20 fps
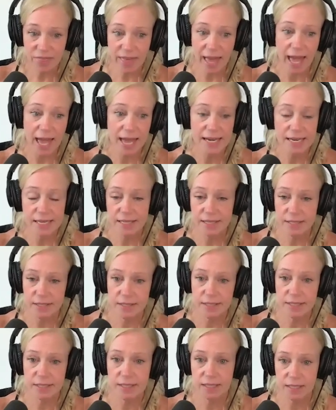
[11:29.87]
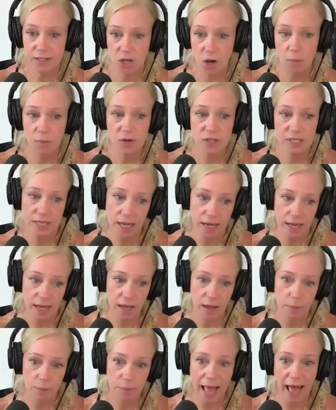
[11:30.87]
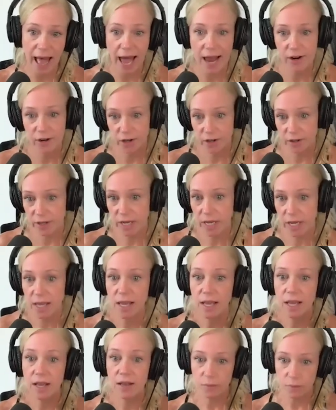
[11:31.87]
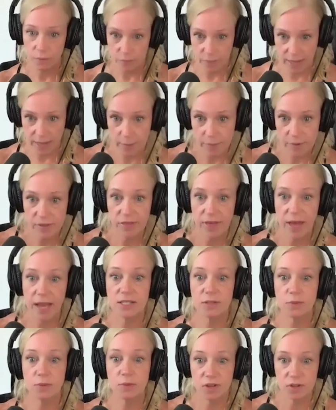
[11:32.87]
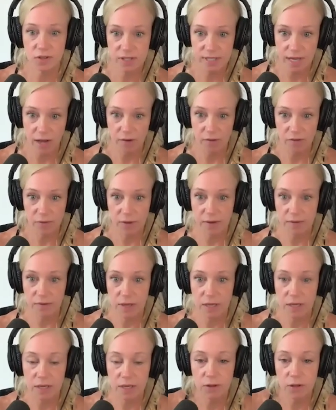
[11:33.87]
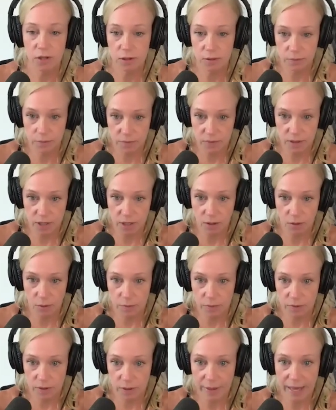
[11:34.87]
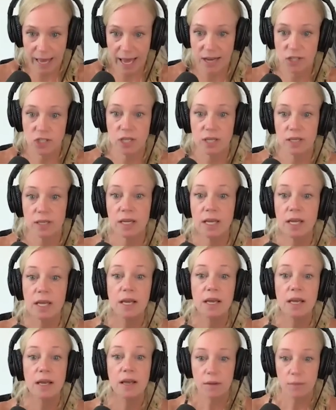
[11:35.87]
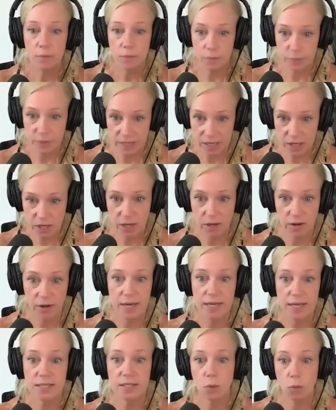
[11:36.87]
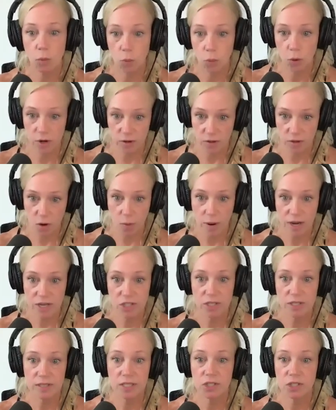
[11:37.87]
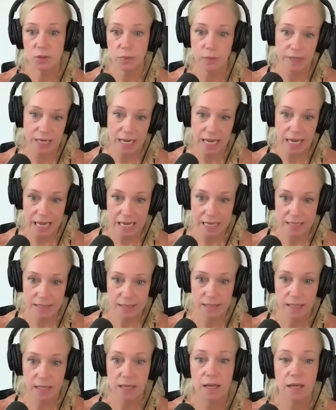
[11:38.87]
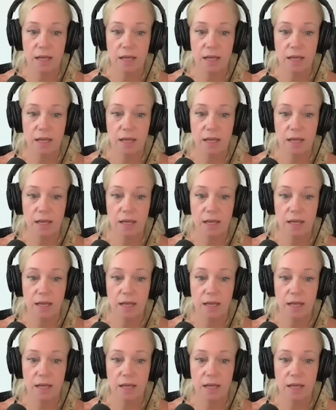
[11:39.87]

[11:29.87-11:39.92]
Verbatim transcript: that is it's almost like a pattern empathize with yourself giving you know compassion be curious what are the questions that you want to ask